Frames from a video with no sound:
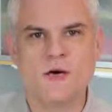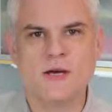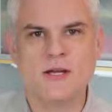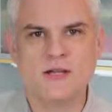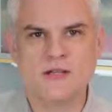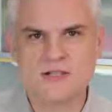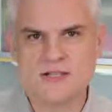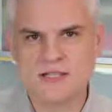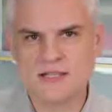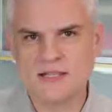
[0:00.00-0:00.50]

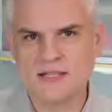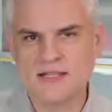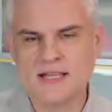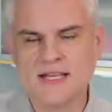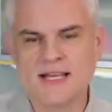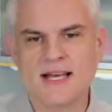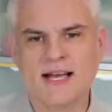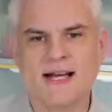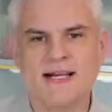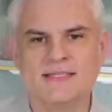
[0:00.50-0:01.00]
Here's the
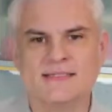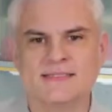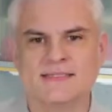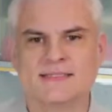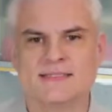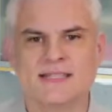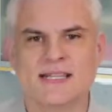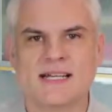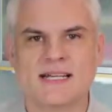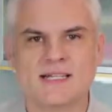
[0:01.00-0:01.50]
link on
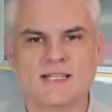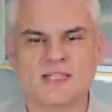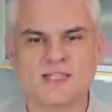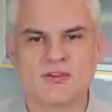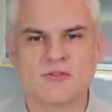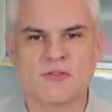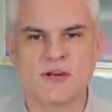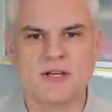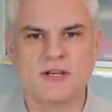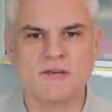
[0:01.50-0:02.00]

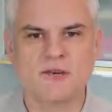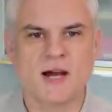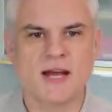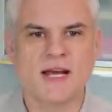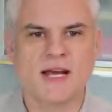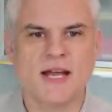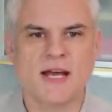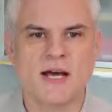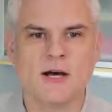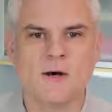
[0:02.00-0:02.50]
screen right
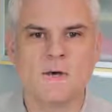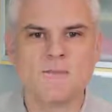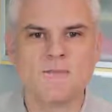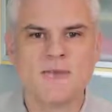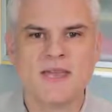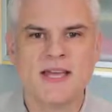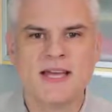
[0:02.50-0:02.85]
now.